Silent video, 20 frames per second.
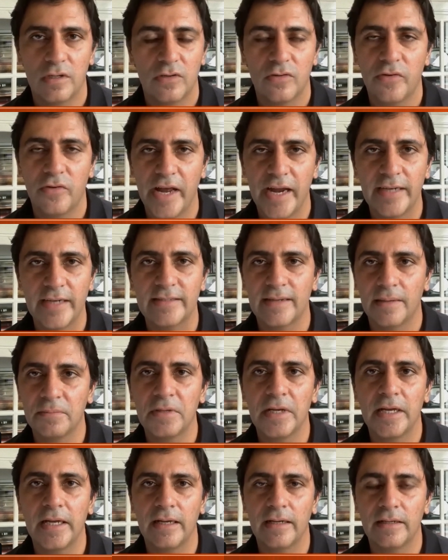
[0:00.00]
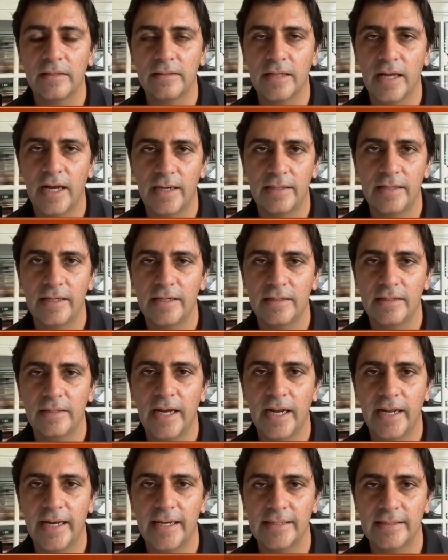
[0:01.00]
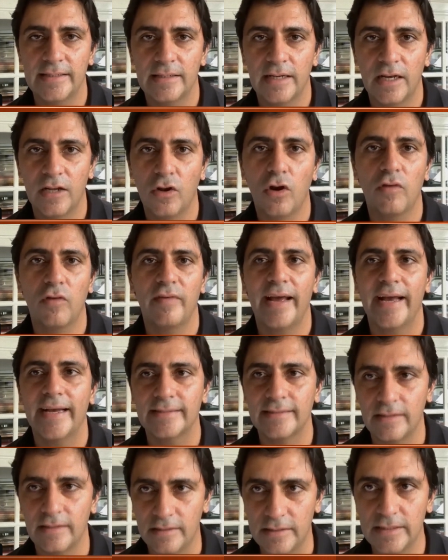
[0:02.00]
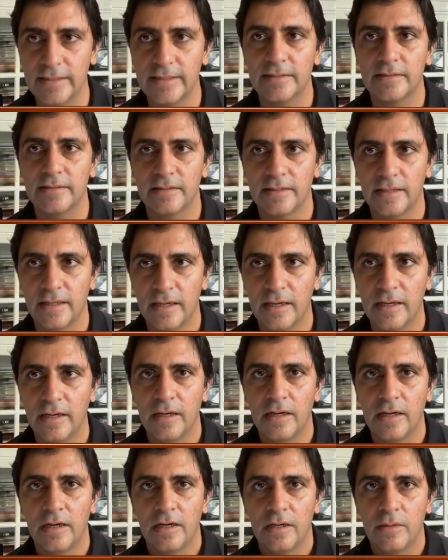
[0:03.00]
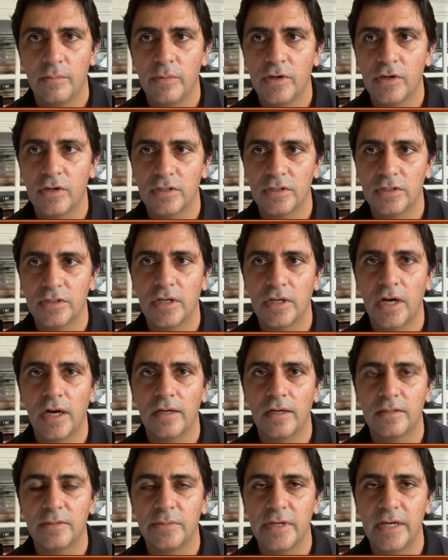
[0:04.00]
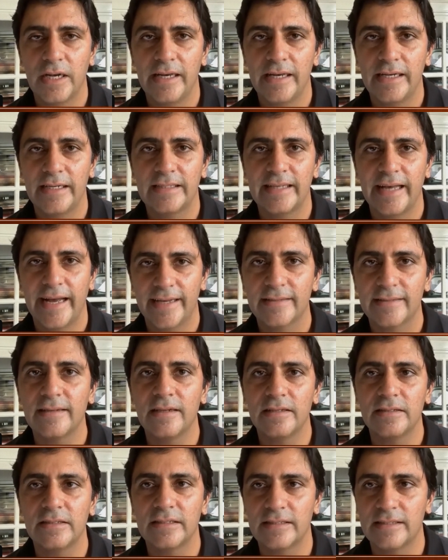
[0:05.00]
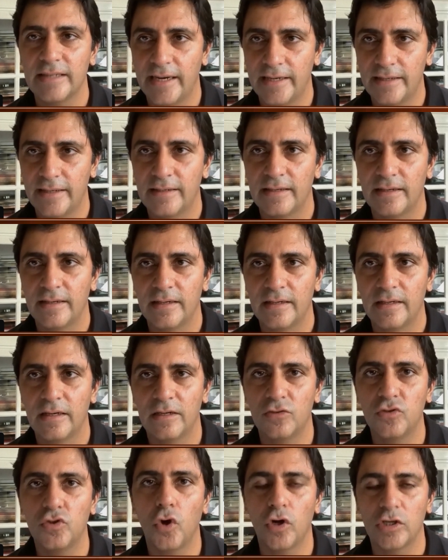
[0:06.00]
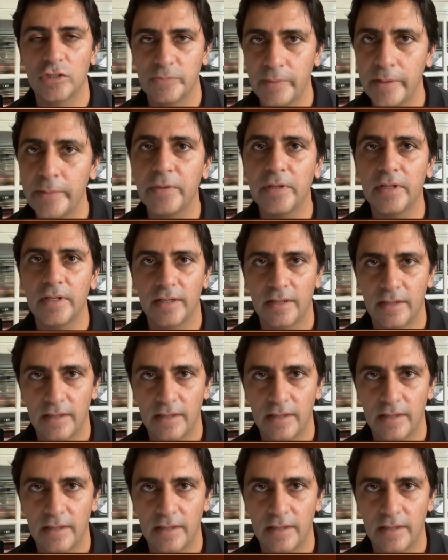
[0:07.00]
create something that has a lot of excellence, because ultimately it's excellence that draws people.